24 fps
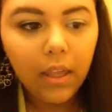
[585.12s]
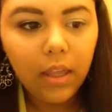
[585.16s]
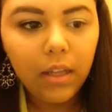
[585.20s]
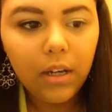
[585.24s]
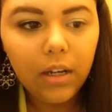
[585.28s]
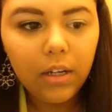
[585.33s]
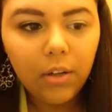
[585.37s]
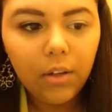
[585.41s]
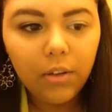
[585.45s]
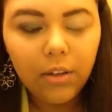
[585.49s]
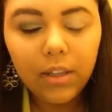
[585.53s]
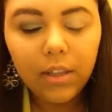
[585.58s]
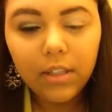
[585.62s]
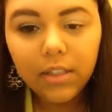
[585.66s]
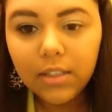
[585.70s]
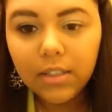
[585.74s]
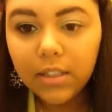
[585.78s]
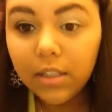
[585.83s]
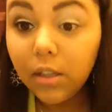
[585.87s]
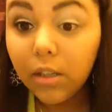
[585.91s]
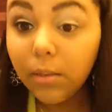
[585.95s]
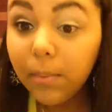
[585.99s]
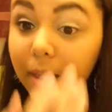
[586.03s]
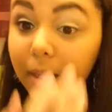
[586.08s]
And I know that looks
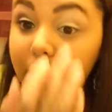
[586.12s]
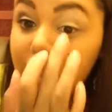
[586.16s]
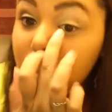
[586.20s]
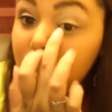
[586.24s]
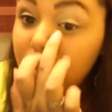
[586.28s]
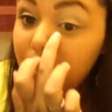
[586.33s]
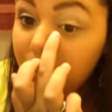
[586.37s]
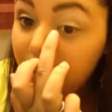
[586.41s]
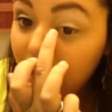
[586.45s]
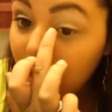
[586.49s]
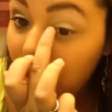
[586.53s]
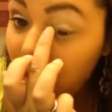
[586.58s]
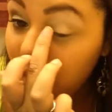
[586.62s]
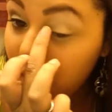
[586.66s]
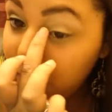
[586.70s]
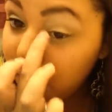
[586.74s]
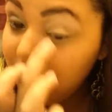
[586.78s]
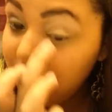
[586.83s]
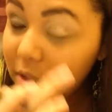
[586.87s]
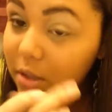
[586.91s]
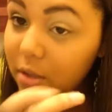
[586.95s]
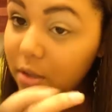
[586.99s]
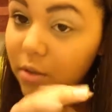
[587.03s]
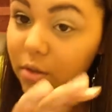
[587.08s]
a little messy, but all I'm
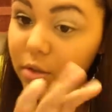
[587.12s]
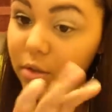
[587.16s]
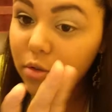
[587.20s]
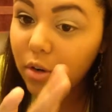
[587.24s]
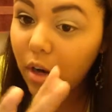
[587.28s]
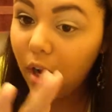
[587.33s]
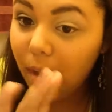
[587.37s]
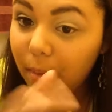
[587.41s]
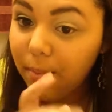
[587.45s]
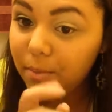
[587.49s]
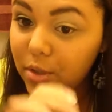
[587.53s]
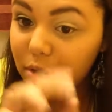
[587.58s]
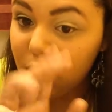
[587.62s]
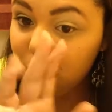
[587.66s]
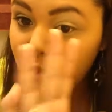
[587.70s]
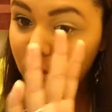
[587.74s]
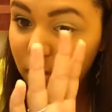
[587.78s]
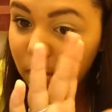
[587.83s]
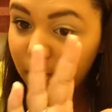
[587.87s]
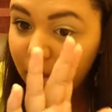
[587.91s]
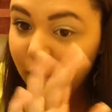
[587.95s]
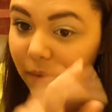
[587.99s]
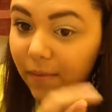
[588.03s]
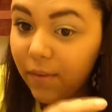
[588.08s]
going to do is grab just
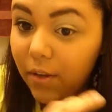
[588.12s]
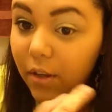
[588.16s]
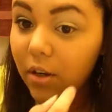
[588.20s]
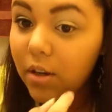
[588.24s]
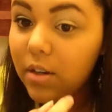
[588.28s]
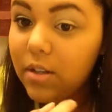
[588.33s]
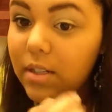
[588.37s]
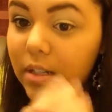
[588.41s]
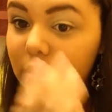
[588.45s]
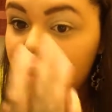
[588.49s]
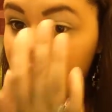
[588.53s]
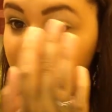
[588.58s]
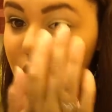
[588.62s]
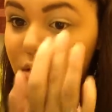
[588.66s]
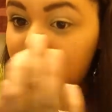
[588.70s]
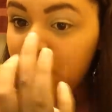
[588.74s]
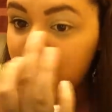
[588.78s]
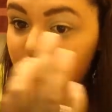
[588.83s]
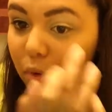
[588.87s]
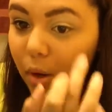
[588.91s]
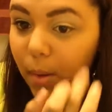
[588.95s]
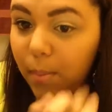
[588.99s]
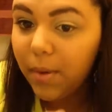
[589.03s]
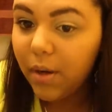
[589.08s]
one of my fingers and just
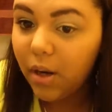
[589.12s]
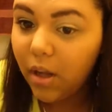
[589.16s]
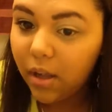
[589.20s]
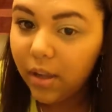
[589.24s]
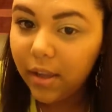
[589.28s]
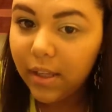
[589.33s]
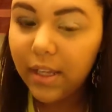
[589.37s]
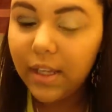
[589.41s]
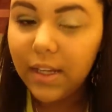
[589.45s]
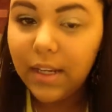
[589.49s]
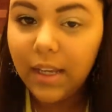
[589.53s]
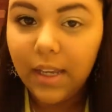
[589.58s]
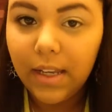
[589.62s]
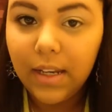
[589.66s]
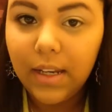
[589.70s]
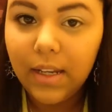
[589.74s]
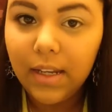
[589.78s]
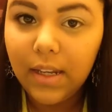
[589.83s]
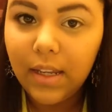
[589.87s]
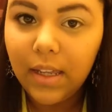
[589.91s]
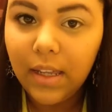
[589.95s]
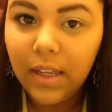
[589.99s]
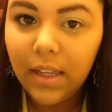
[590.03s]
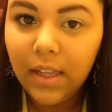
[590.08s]
rub it all in
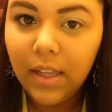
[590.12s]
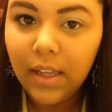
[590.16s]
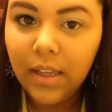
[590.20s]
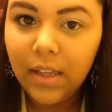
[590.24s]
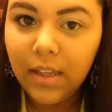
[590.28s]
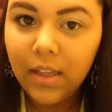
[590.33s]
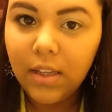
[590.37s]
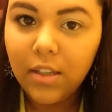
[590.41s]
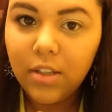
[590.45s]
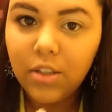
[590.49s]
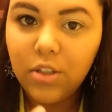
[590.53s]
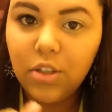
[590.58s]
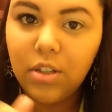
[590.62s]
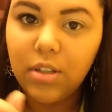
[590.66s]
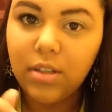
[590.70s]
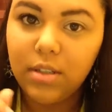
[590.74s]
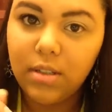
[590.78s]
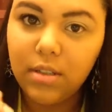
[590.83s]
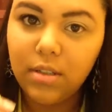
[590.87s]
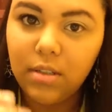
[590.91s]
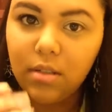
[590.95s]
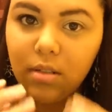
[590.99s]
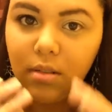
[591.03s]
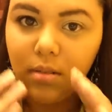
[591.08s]
and
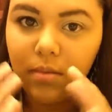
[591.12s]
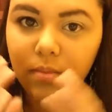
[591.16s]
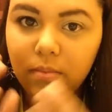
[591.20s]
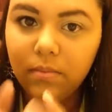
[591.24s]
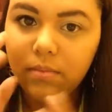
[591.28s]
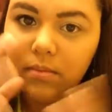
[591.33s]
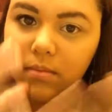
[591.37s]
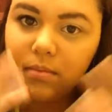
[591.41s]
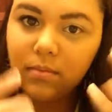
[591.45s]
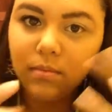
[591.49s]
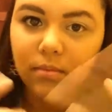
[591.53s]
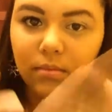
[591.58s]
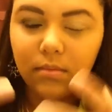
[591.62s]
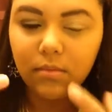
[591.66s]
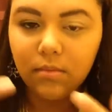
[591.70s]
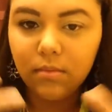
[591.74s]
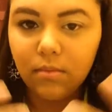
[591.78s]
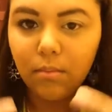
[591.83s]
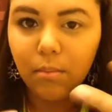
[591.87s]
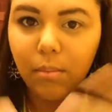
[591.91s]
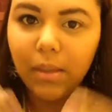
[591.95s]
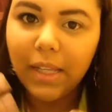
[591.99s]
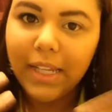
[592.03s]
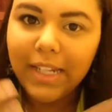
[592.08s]
just
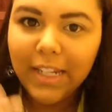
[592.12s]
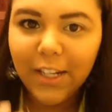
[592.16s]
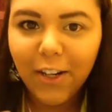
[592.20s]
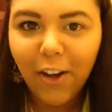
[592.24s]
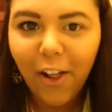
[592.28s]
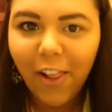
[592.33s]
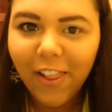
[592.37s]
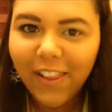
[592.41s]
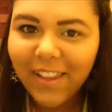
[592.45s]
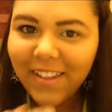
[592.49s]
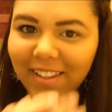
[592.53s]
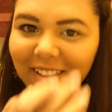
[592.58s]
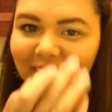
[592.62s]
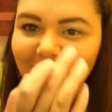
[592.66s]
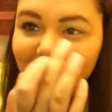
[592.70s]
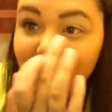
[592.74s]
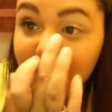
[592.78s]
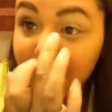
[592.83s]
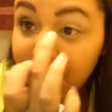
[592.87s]
blend it all in.